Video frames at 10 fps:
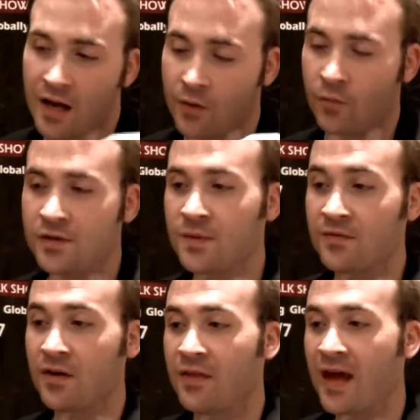And once
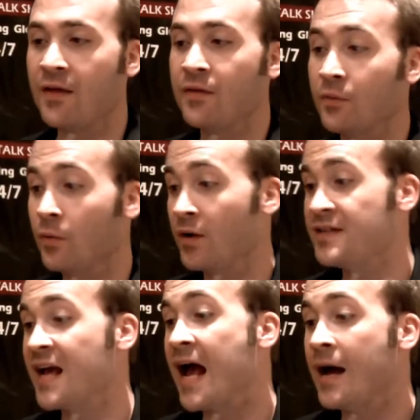we've done that, then we
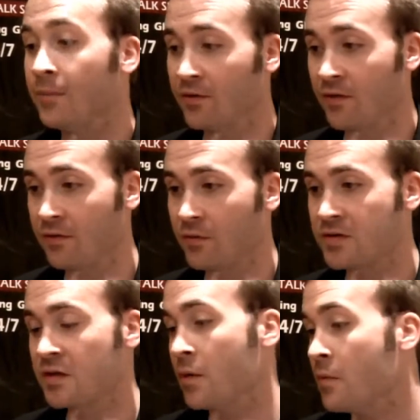want to amplify the
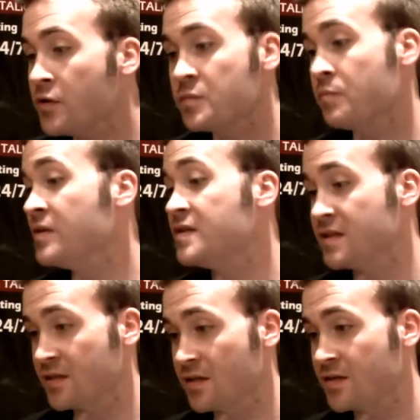voice. Most
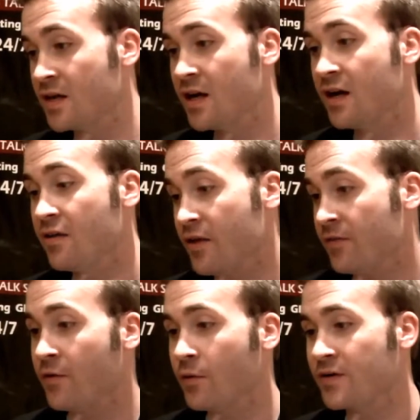businesses, they
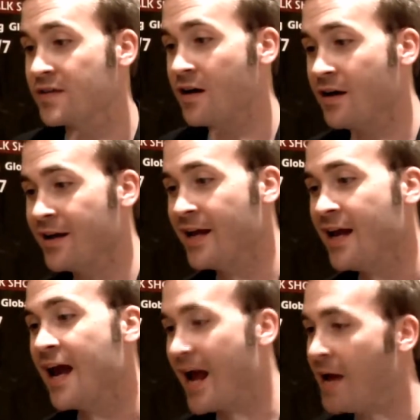focus on
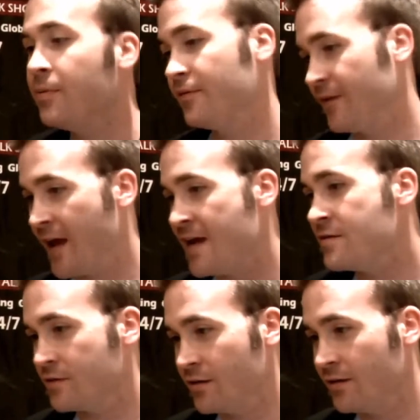
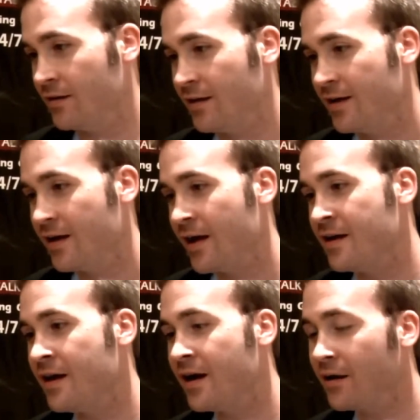amplification
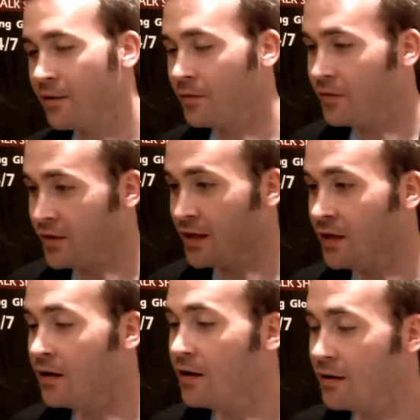and not
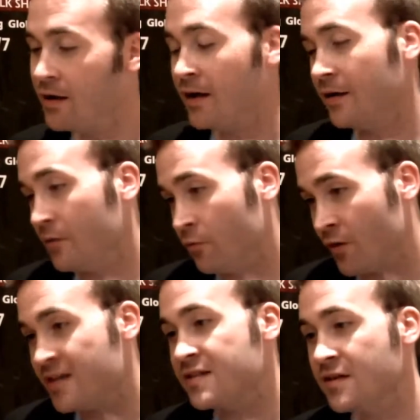the
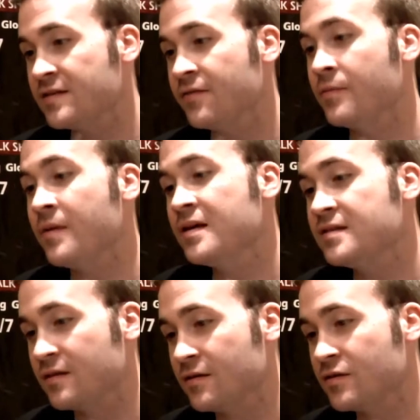resonance of the
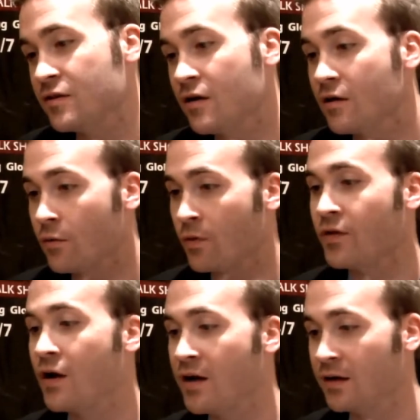message
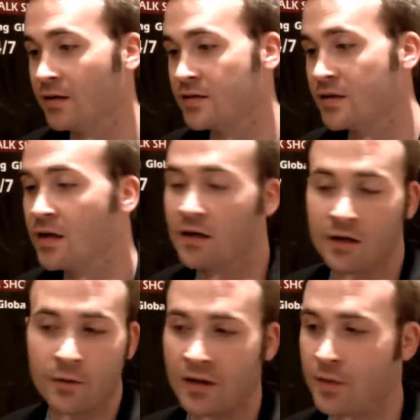with an audience.
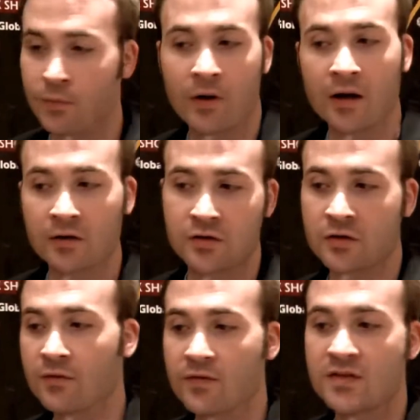Any product or
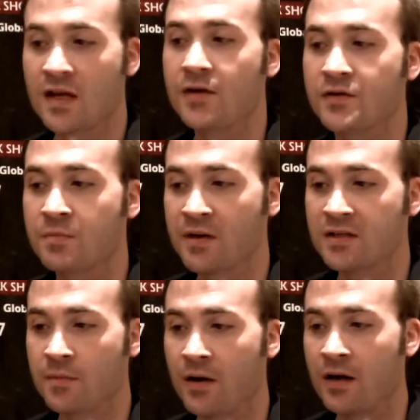service sales
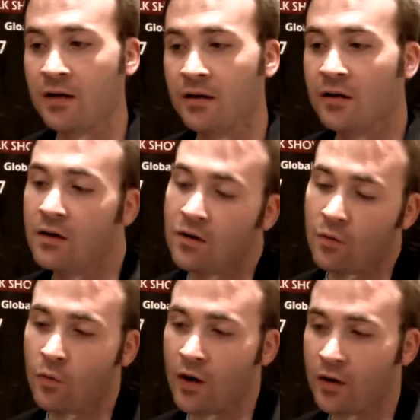based upon
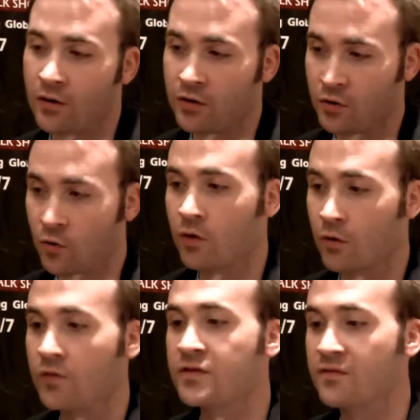where your
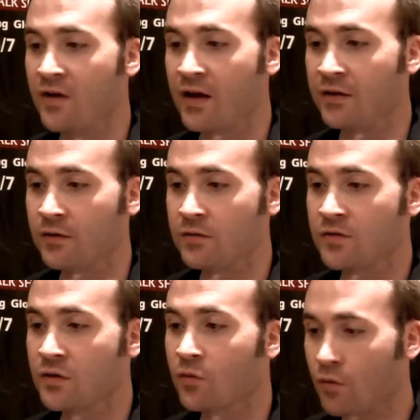goals and
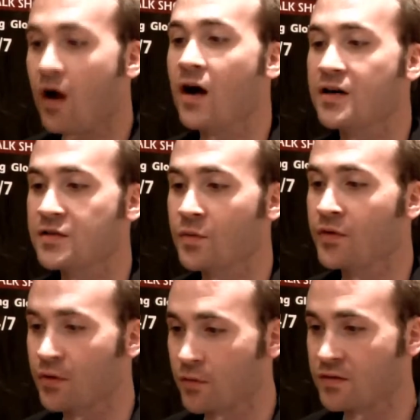values cross with
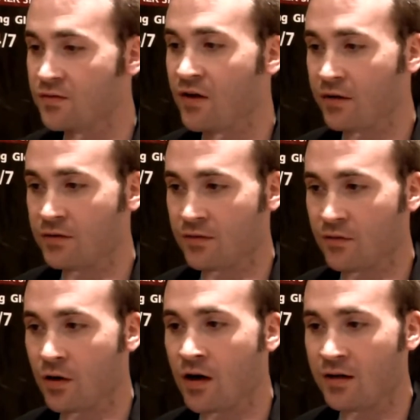the goals and values of
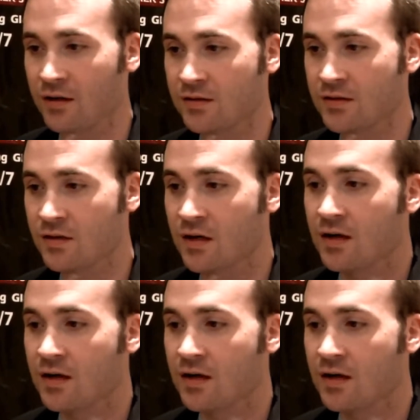your audience.